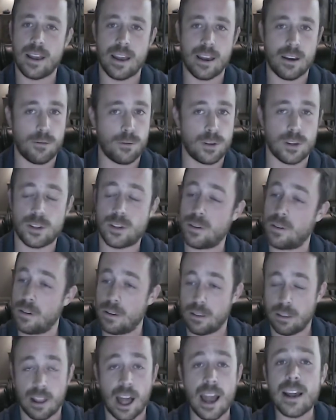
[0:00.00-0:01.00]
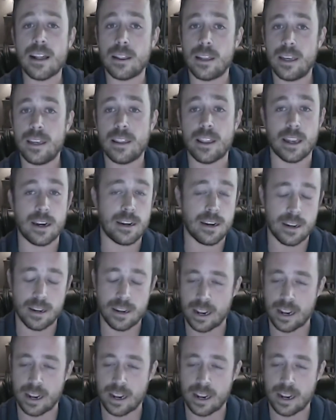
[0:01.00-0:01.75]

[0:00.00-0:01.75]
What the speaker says: it was likely they